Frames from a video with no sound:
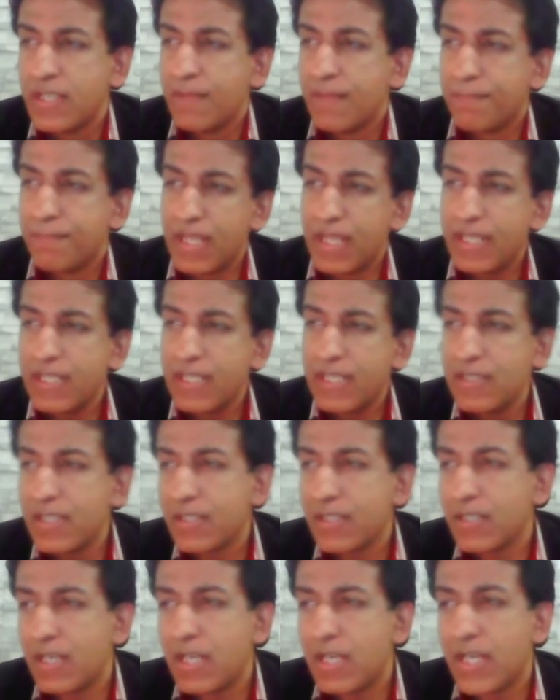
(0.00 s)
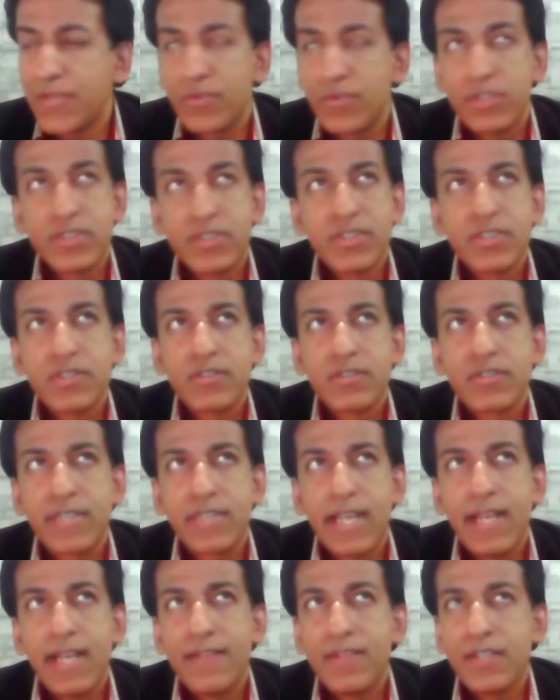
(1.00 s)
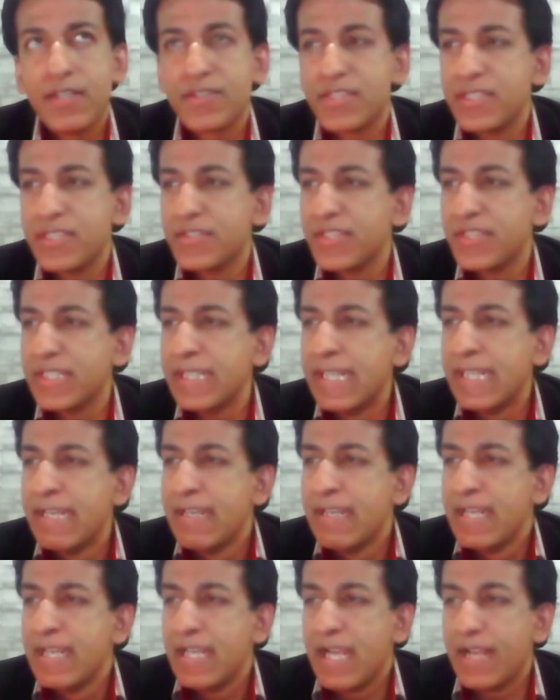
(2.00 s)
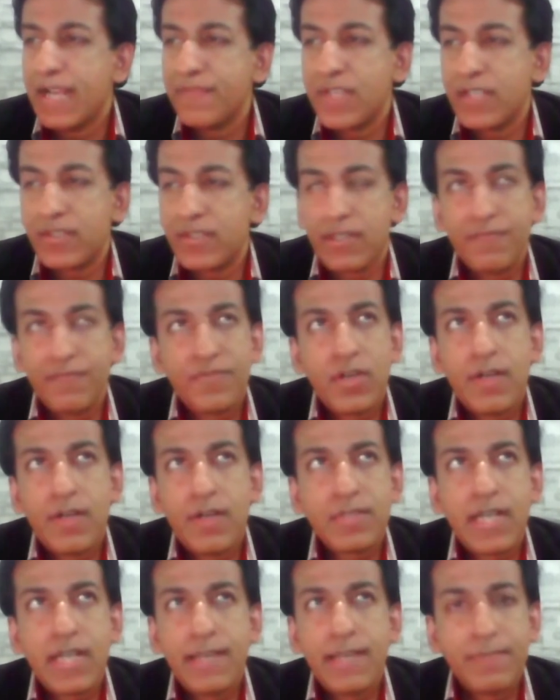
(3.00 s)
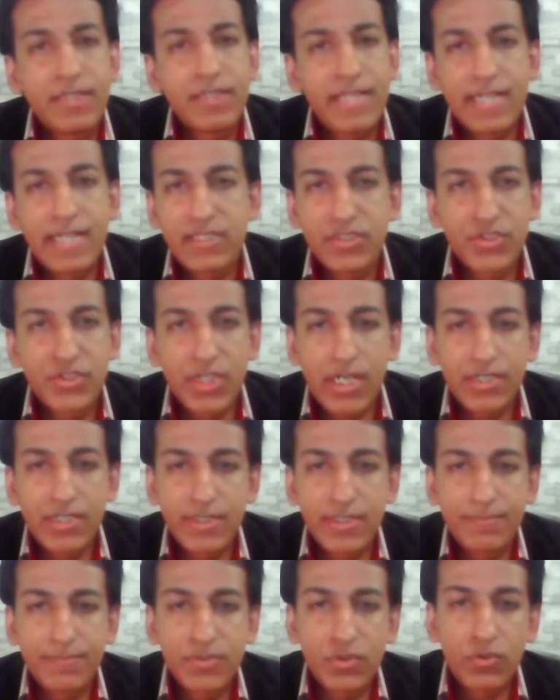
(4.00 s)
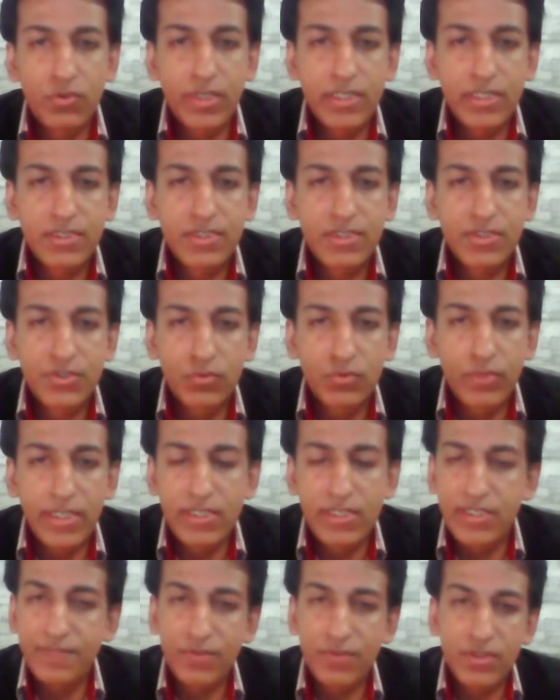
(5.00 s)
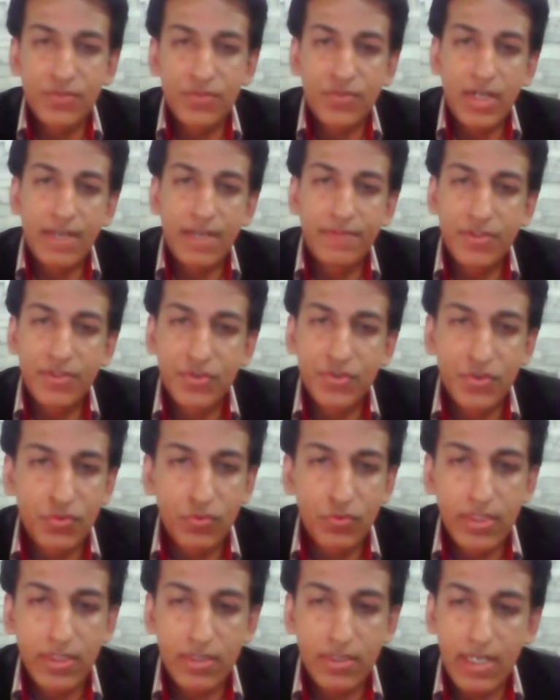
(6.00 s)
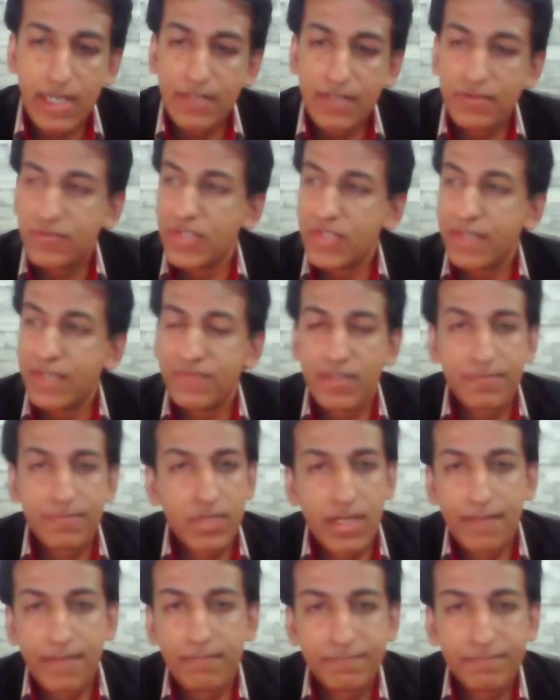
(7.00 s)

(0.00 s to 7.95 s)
plug in the car, you can scan the CC, and then confirm time, and that's charge up. So it's too easy for the drivers to do it and save some time.